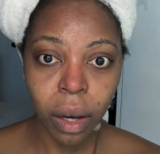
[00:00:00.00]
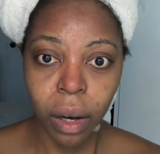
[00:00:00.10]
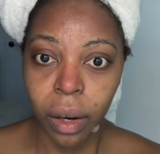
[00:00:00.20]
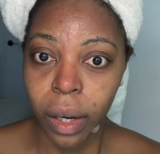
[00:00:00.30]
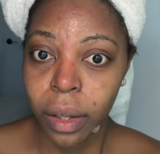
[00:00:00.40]

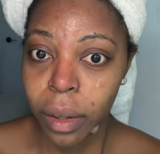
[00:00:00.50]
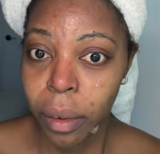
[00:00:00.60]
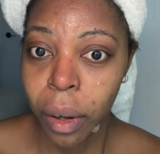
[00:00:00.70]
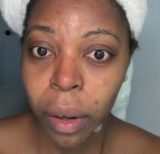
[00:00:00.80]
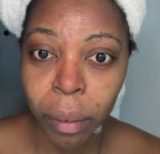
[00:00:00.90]
pass,
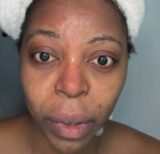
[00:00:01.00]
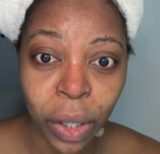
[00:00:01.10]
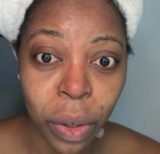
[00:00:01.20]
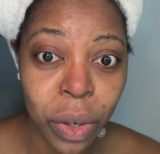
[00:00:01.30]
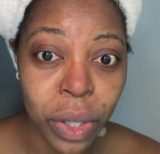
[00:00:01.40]
and then
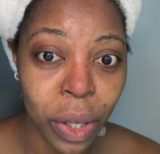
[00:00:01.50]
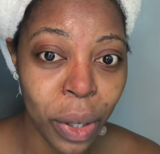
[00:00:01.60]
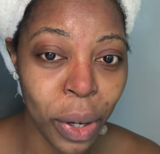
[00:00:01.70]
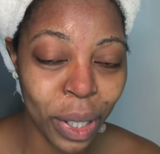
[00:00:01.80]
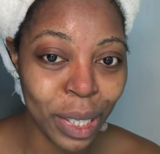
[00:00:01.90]
circle. Moving on
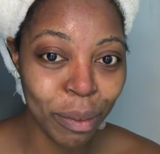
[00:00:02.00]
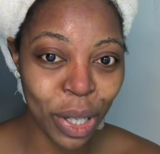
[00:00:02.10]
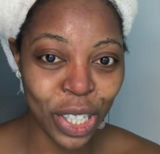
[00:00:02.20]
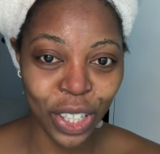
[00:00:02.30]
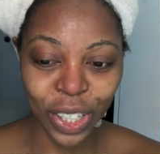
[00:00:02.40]
to the under
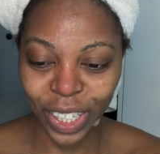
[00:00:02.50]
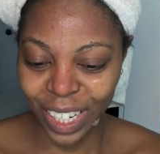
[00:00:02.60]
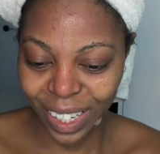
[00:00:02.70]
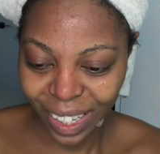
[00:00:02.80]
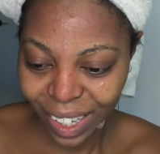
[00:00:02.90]
eyes, I did